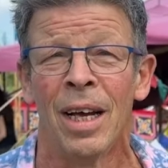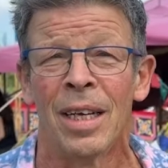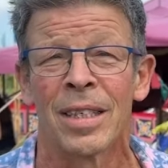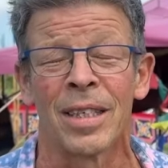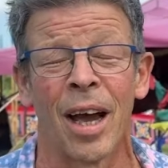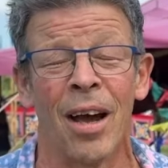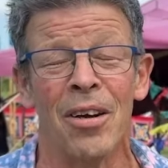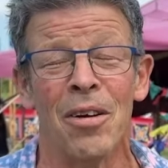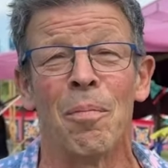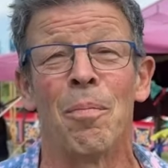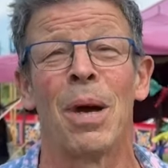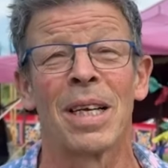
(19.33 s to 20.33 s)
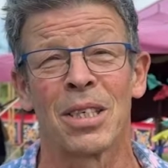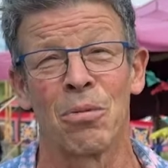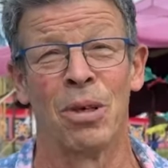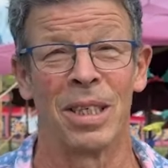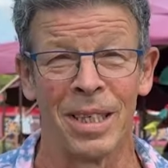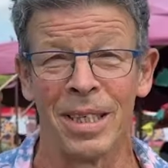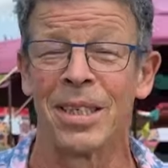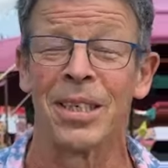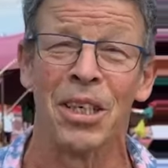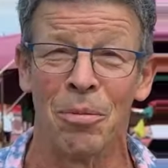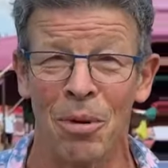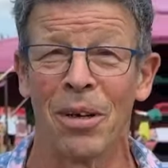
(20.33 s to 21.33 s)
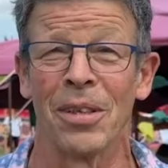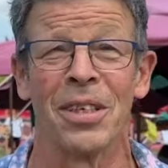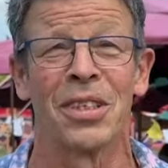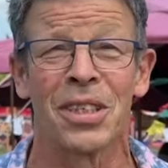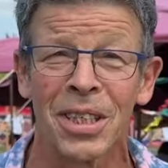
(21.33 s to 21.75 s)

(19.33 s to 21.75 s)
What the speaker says: So best wishes to you, brothers.